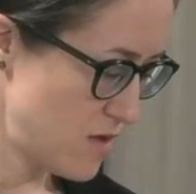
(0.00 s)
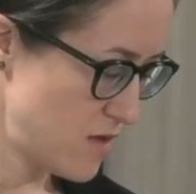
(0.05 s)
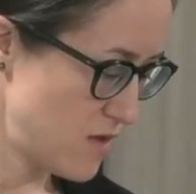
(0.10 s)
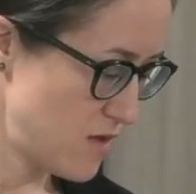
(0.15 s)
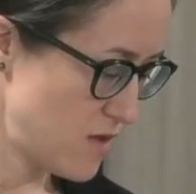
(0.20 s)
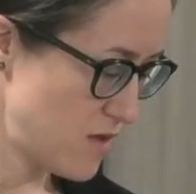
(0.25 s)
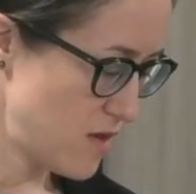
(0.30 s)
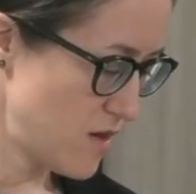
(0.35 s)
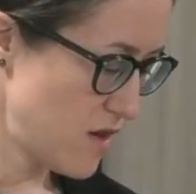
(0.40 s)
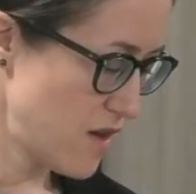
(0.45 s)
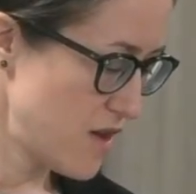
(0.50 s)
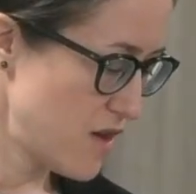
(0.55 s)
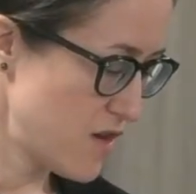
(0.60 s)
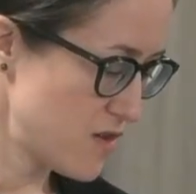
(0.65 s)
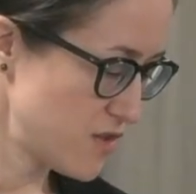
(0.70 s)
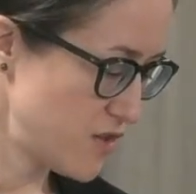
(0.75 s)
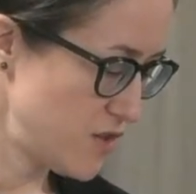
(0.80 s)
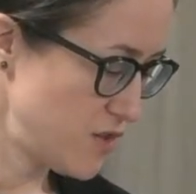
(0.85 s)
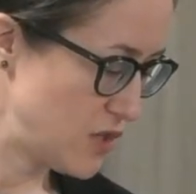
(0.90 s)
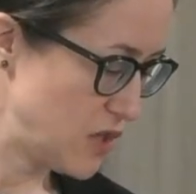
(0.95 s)
Could I
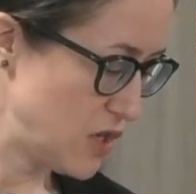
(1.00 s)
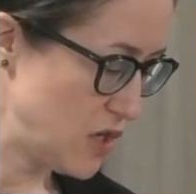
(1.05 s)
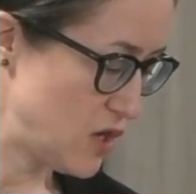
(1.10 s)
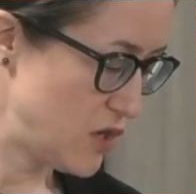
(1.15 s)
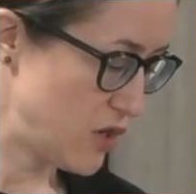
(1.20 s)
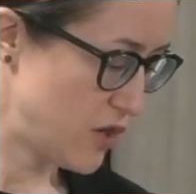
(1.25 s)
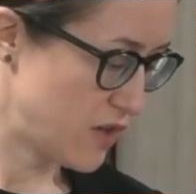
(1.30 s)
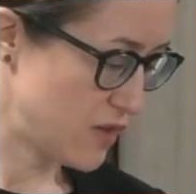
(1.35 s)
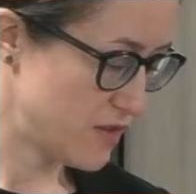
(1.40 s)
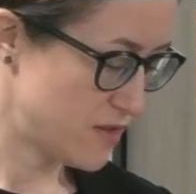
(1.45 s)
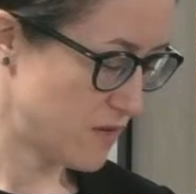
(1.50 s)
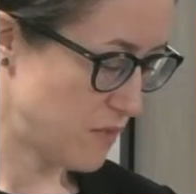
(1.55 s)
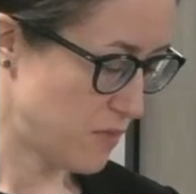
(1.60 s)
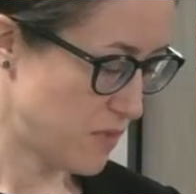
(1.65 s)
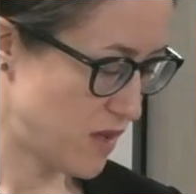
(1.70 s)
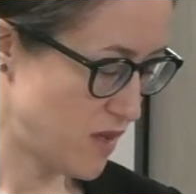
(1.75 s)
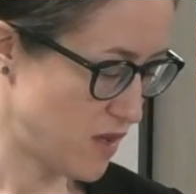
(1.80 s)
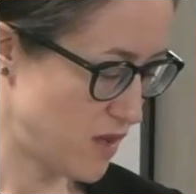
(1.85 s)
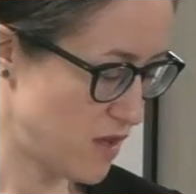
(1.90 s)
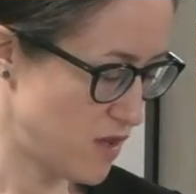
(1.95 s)
ask you to look at
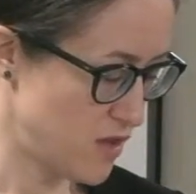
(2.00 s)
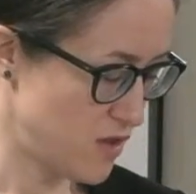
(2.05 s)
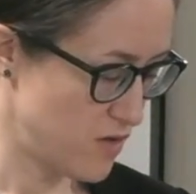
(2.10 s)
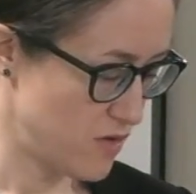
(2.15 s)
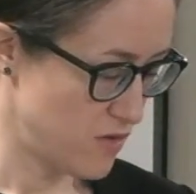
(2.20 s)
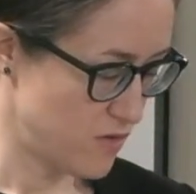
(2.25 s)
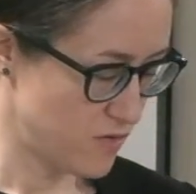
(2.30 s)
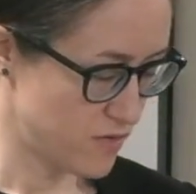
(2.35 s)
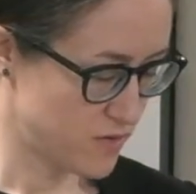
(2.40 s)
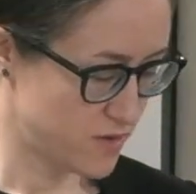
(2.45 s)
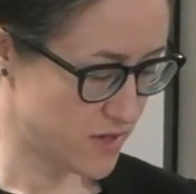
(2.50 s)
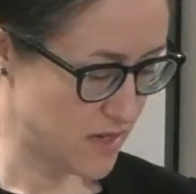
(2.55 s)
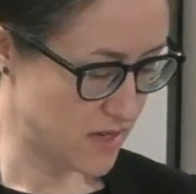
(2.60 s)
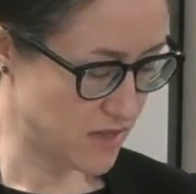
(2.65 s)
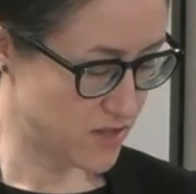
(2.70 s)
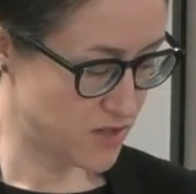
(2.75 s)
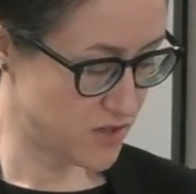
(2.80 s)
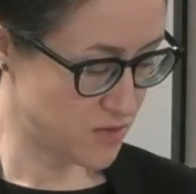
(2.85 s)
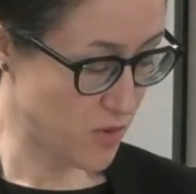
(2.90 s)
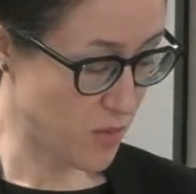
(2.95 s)
something you said
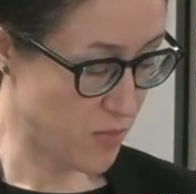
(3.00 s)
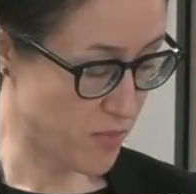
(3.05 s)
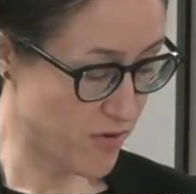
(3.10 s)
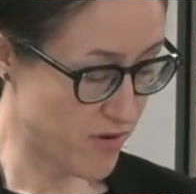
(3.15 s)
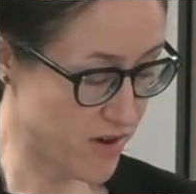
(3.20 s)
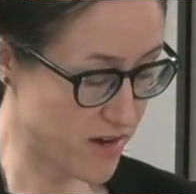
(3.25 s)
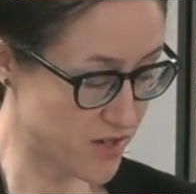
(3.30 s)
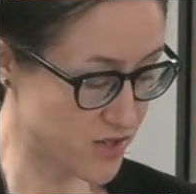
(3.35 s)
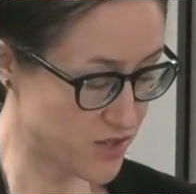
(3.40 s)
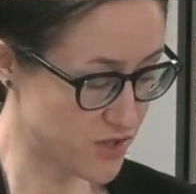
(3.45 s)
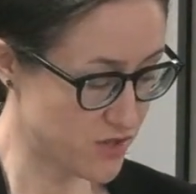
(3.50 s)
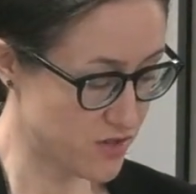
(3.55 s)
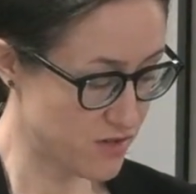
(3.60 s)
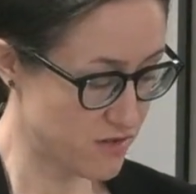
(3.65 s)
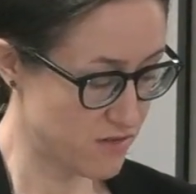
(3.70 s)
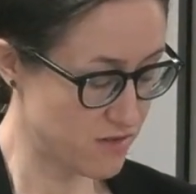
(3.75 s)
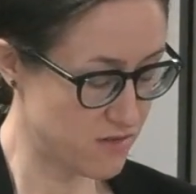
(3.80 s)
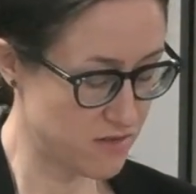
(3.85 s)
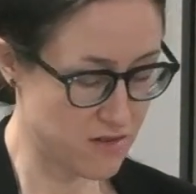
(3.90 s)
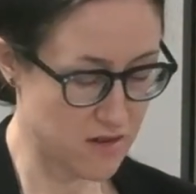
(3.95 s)
to
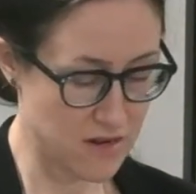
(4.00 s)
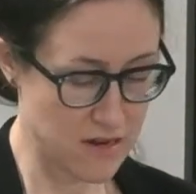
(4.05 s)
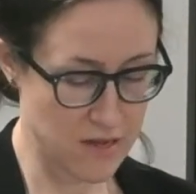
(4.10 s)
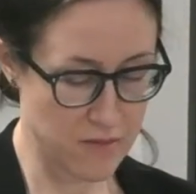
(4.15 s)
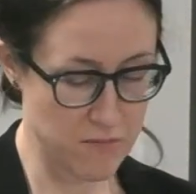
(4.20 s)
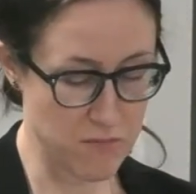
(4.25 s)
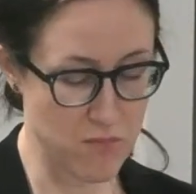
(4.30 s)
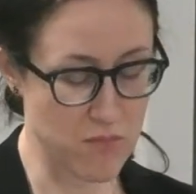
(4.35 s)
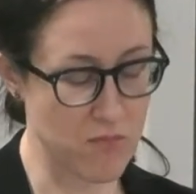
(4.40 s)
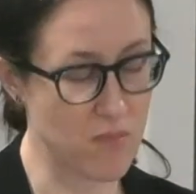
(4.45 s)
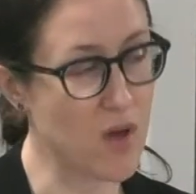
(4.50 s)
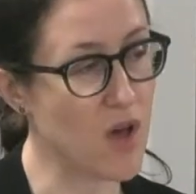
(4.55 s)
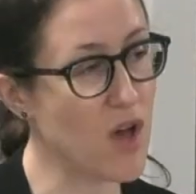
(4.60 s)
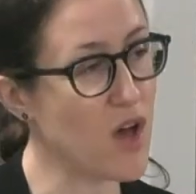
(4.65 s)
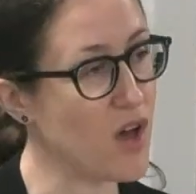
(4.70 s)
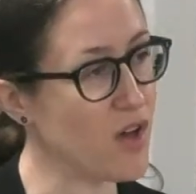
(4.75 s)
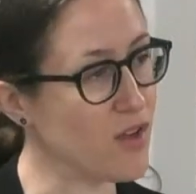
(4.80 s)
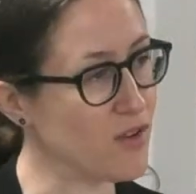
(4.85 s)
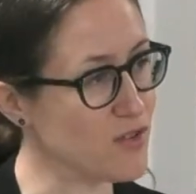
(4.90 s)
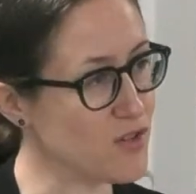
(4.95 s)
Operation
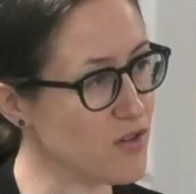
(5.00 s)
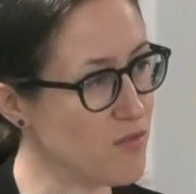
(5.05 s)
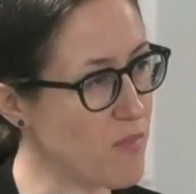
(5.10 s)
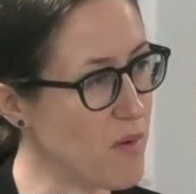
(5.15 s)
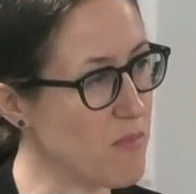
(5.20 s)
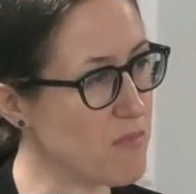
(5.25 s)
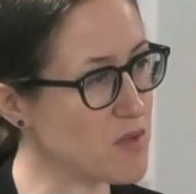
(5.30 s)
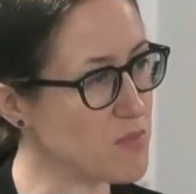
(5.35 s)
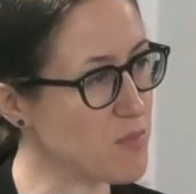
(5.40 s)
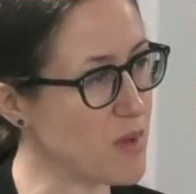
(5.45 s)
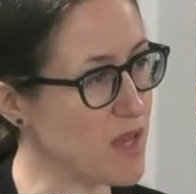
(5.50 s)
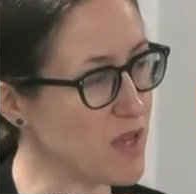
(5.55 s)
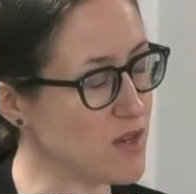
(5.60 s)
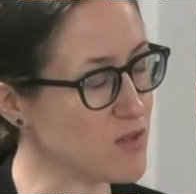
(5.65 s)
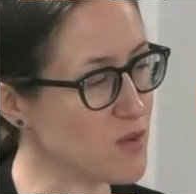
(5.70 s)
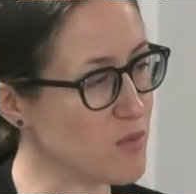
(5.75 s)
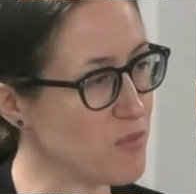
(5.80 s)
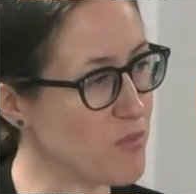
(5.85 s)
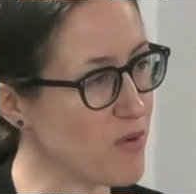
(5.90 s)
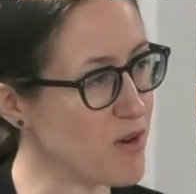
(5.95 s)
Hearn? Do you remember speaking
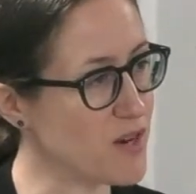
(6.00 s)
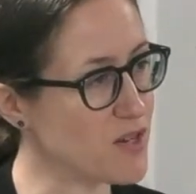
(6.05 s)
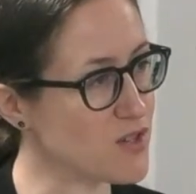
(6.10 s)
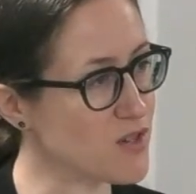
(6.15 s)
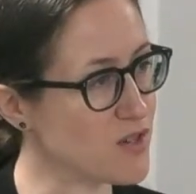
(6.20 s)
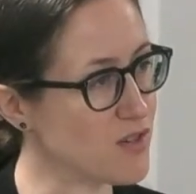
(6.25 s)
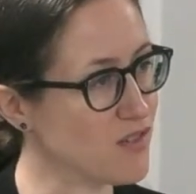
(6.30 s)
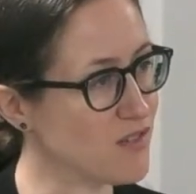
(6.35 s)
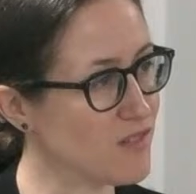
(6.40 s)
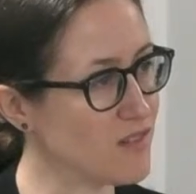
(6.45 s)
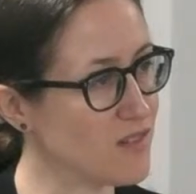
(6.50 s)
to Operation